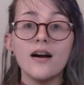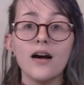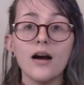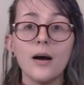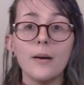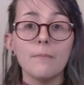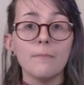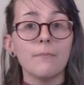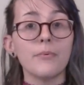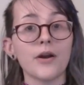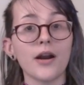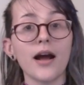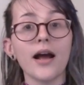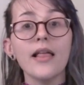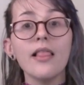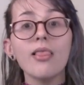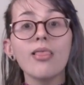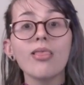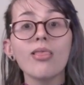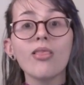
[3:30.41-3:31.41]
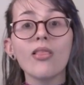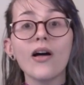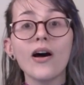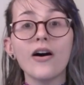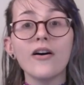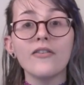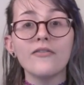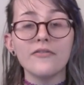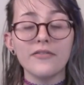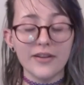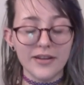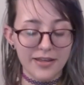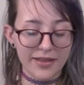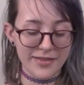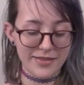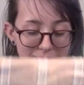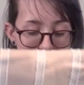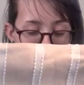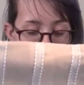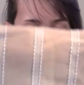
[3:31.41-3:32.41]
But I love
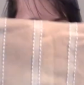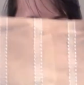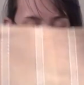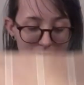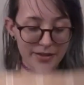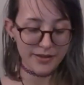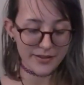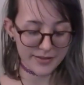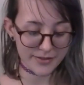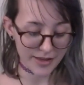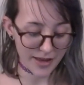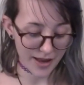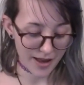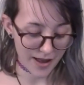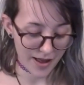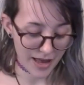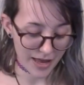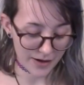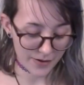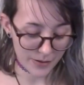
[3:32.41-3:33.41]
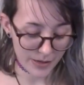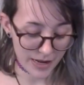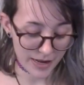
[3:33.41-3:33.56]
that because I don't have